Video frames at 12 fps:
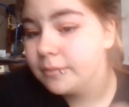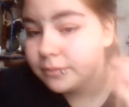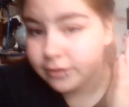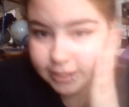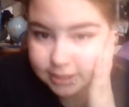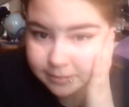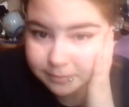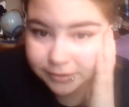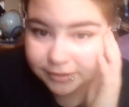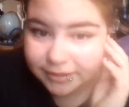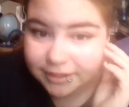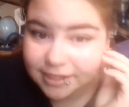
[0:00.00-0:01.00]
Pretty
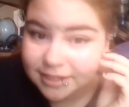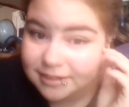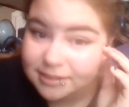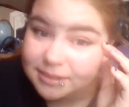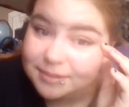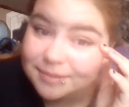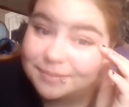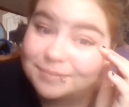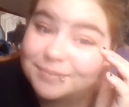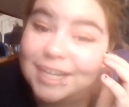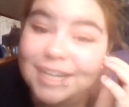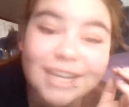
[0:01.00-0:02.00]
simple.
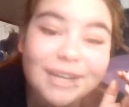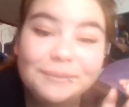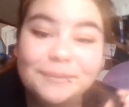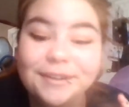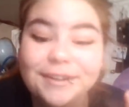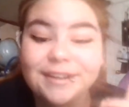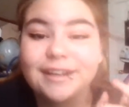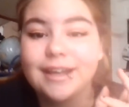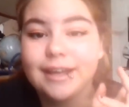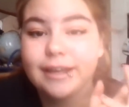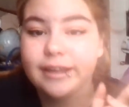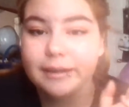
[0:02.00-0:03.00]
My
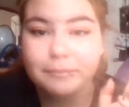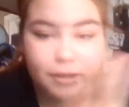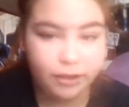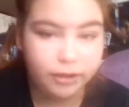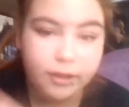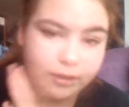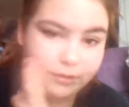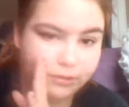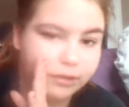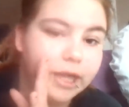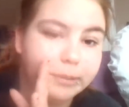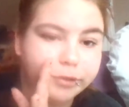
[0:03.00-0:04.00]
camera, my
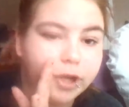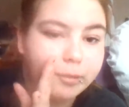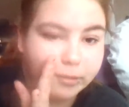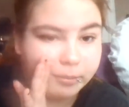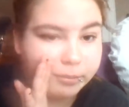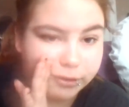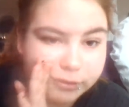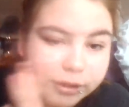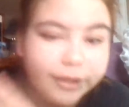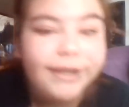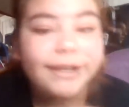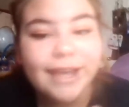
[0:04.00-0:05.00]
laptop
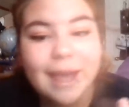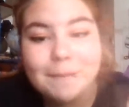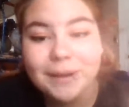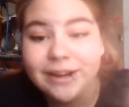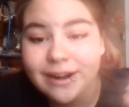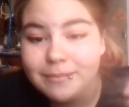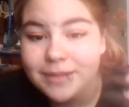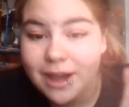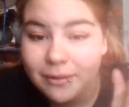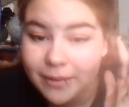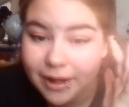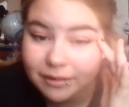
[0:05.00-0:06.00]
computer, can't pick it up
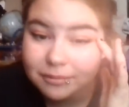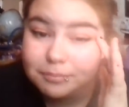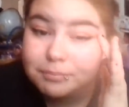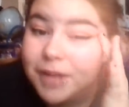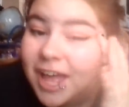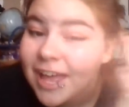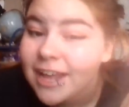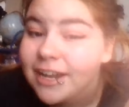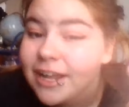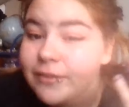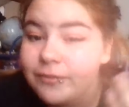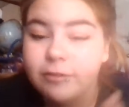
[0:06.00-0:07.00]
that well, but
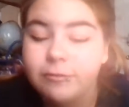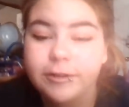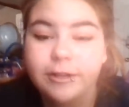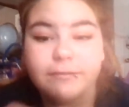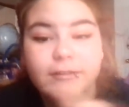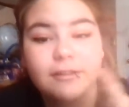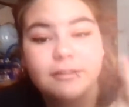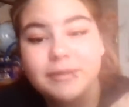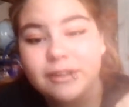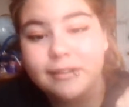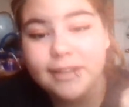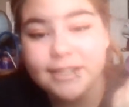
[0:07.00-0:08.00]
feel free to follow
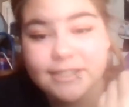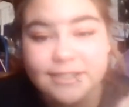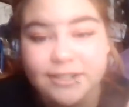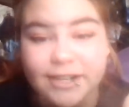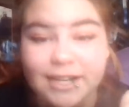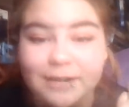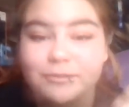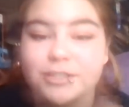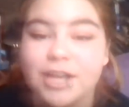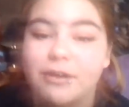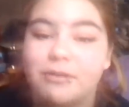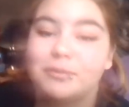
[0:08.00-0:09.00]
me on Instagram,
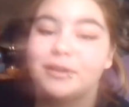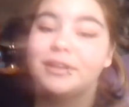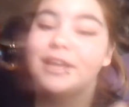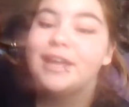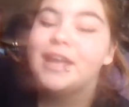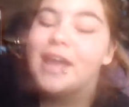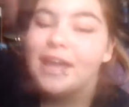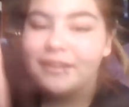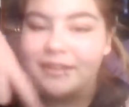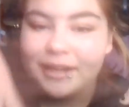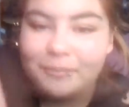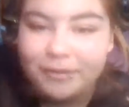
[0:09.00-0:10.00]
which I will put in the
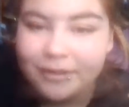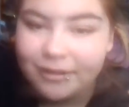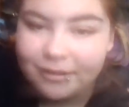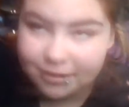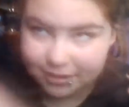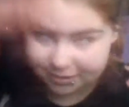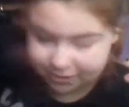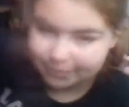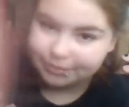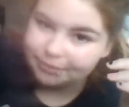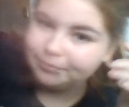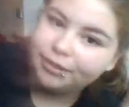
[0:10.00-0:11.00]
link below, the
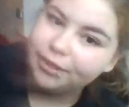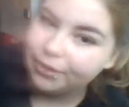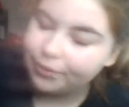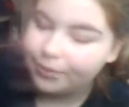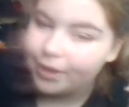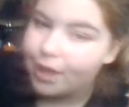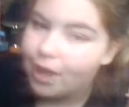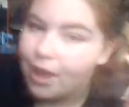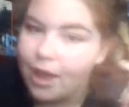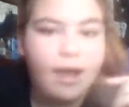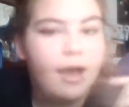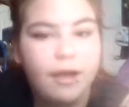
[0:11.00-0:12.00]
description below,
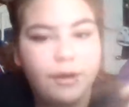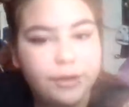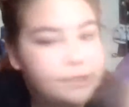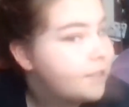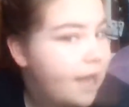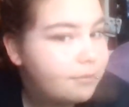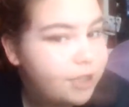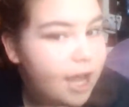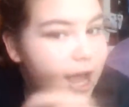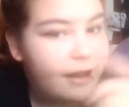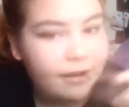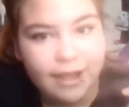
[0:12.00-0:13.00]
or
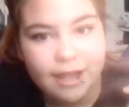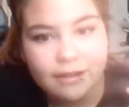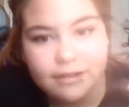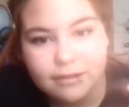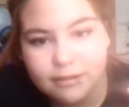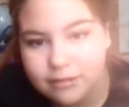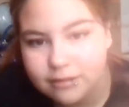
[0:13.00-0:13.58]
Snapchat, again,